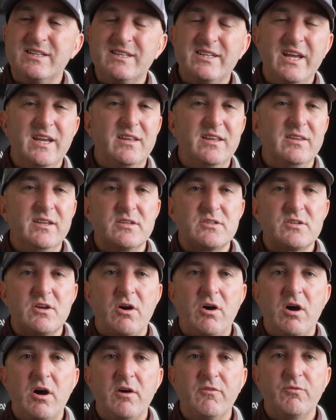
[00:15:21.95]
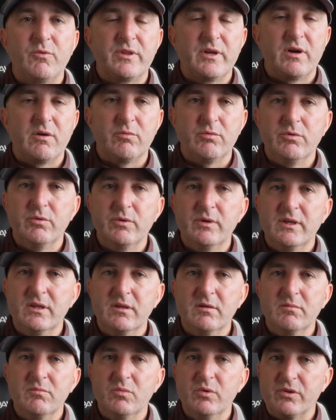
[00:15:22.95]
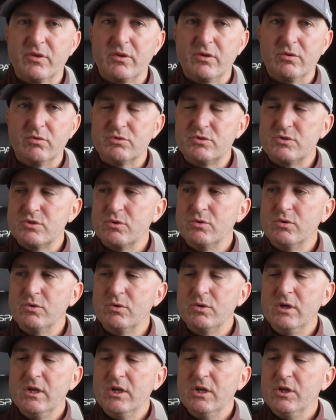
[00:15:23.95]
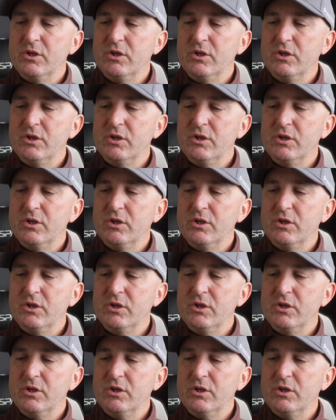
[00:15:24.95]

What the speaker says: take these off without ruining them with a little tool.